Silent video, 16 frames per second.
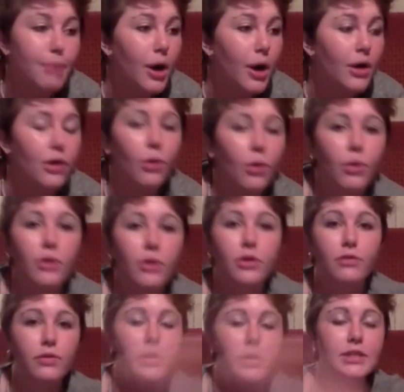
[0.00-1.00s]
had parkoured
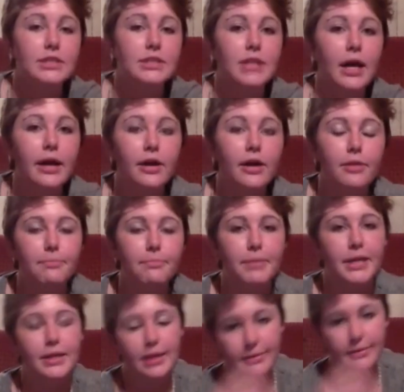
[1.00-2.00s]
over an entire
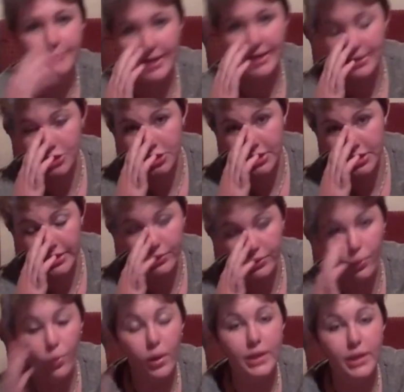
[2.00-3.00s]
picnic bench
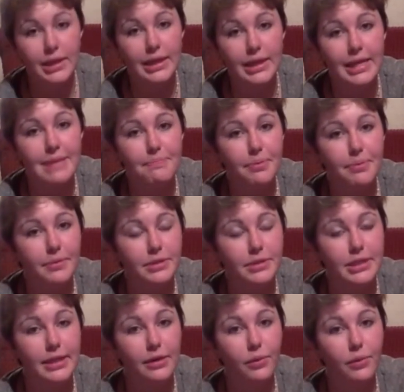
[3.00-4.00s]
in one leap
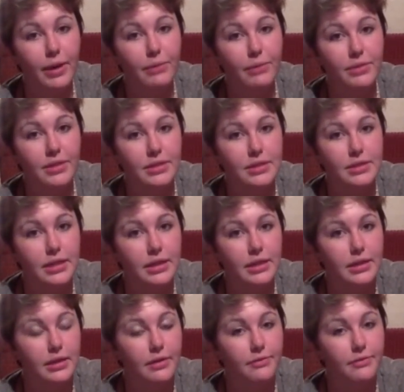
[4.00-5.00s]
to get away with this thing,
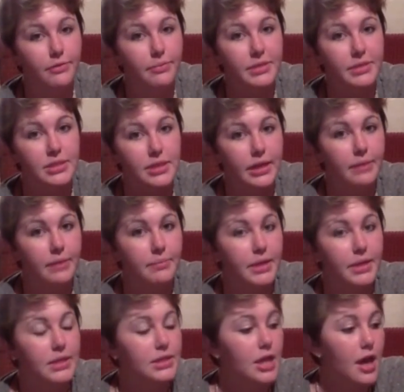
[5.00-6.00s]
from this thing,
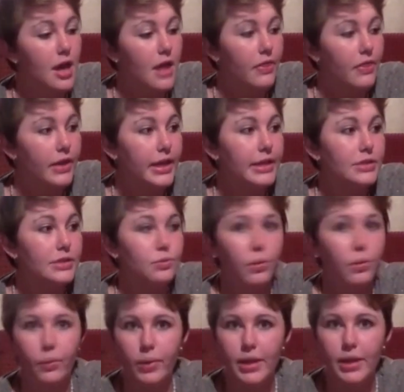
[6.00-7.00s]
because the kids
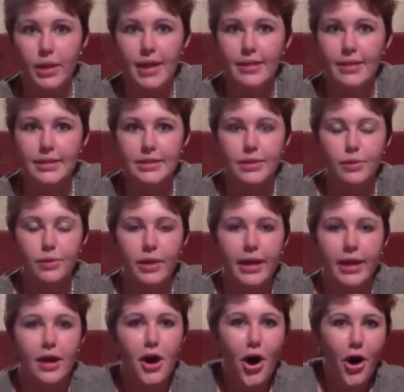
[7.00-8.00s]
were relentless. They were like,
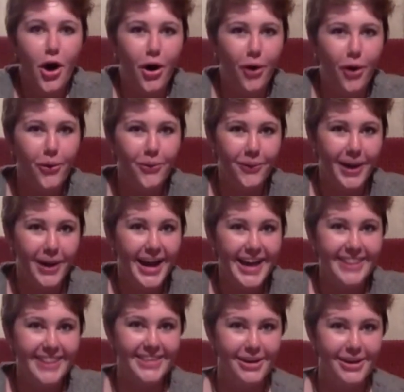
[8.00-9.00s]
oh,
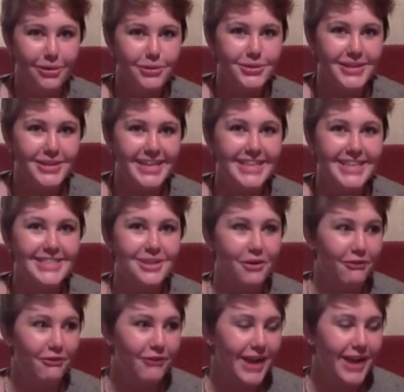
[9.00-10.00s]
the older kids are
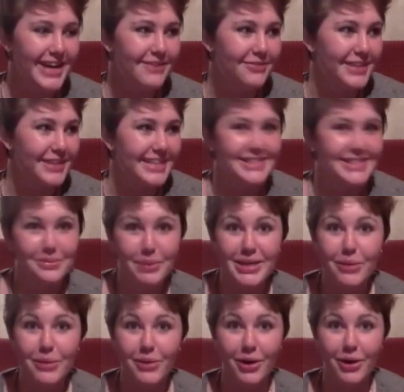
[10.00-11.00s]
afraid of this. We
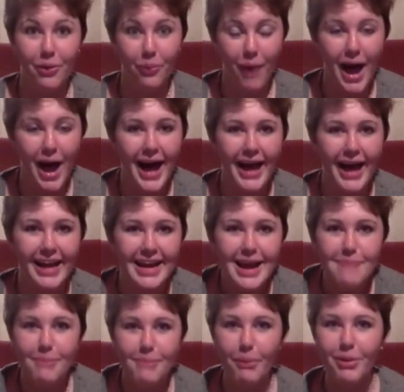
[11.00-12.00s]
don't know why,
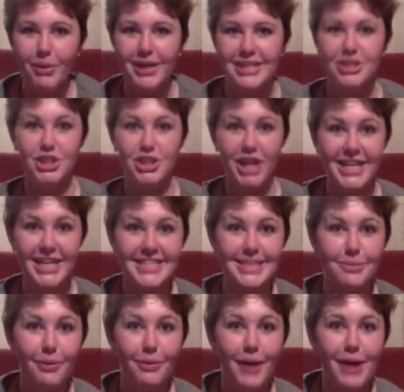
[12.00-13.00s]
but we're gonna chase
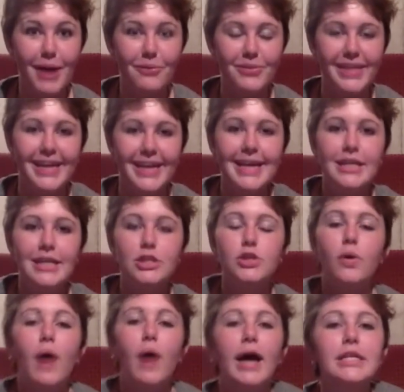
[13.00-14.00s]
them around with it.
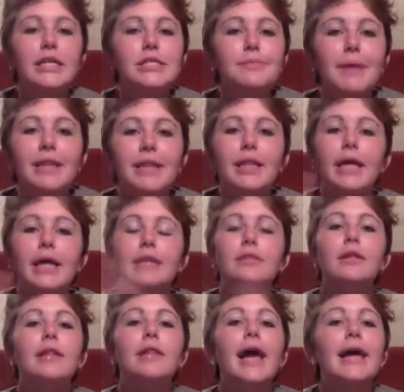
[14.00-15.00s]
So I spent like
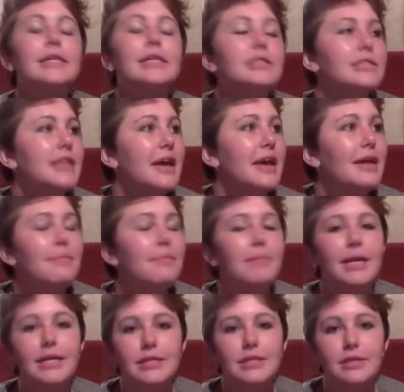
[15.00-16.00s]
the last 10
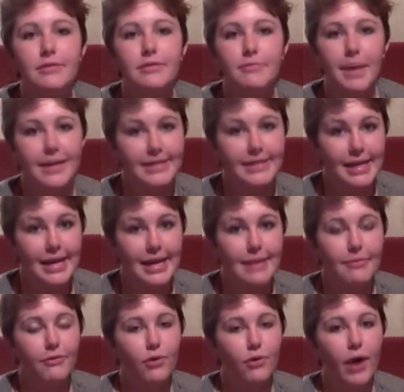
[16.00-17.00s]
minutes of my day
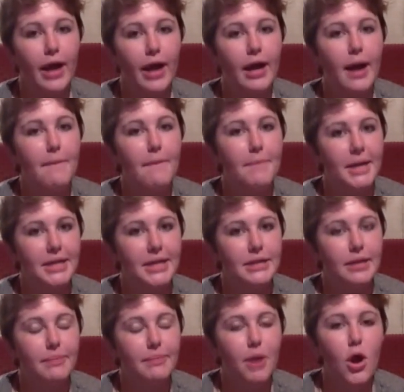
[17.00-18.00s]
before I got picked
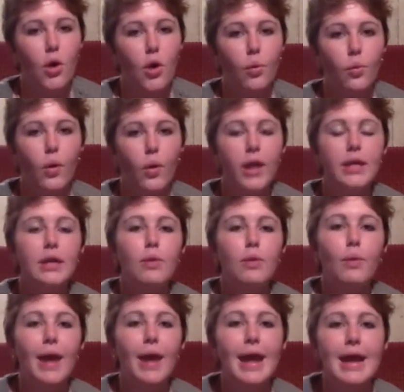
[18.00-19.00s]
up running
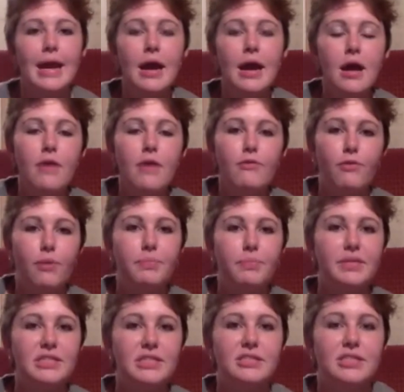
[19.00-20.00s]
away from
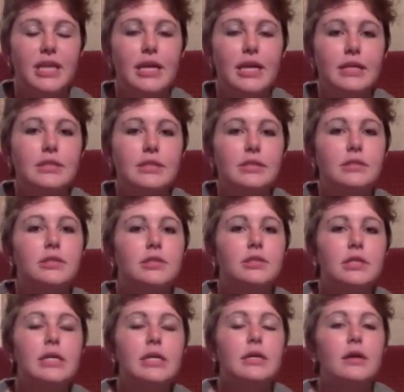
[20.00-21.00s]
this tainted
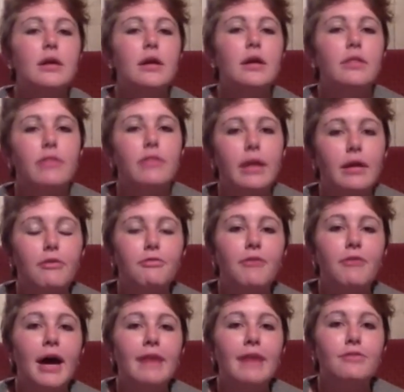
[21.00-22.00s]
stick that a
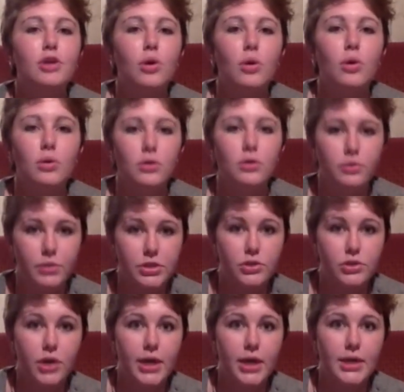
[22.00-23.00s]
5-year-old was
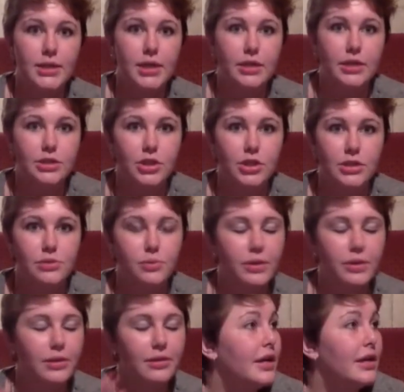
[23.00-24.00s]
trying to touch us
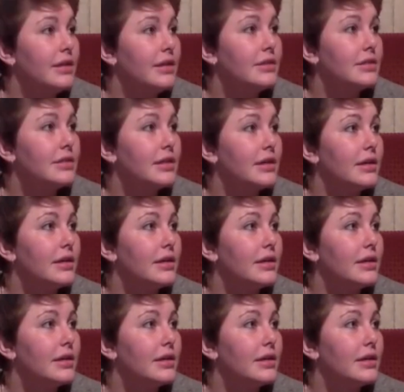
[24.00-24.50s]
with. And